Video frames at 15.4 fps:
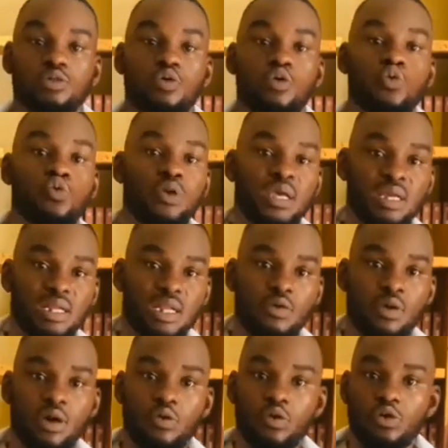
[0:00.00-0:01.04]
So quickly,
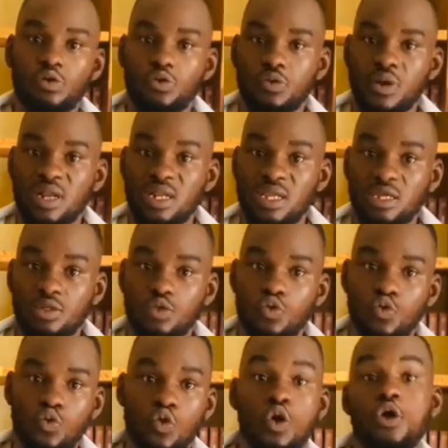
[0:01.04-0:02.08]
we are going to run
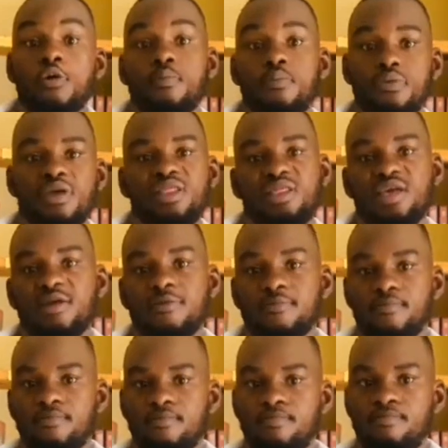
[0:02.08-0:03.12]
into breathing.
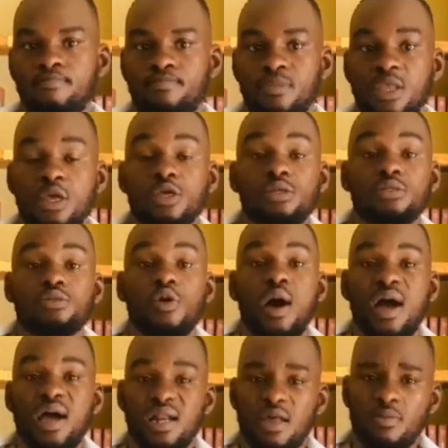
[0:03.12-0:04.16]
So
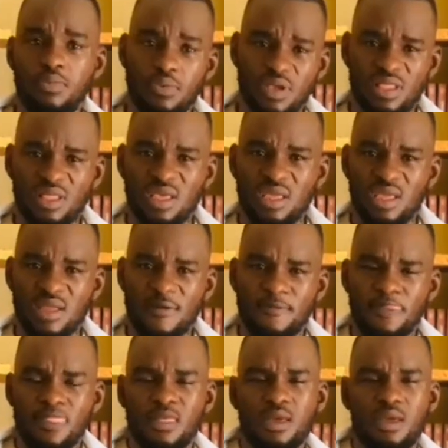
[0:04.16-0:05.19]
under breathing,
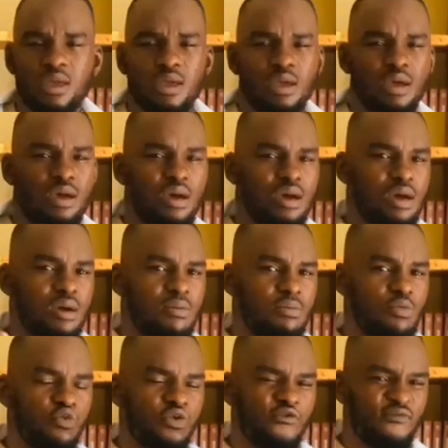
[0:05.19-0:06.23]

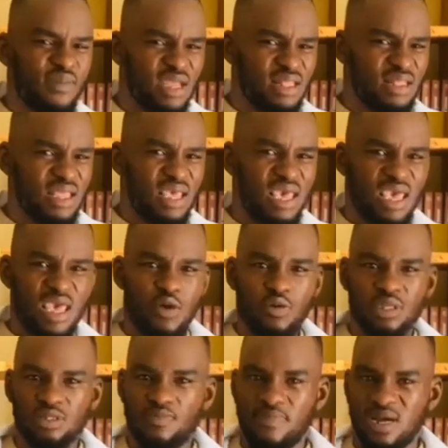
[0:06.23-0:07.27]
we've made the
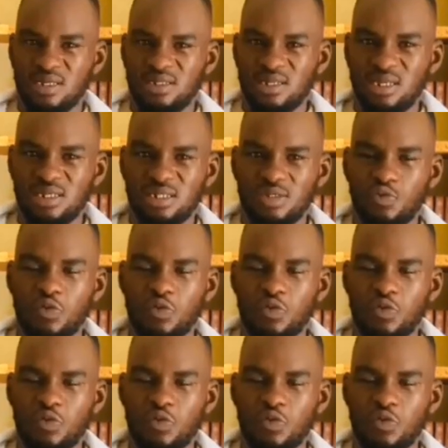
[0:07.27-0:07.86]
airways patent.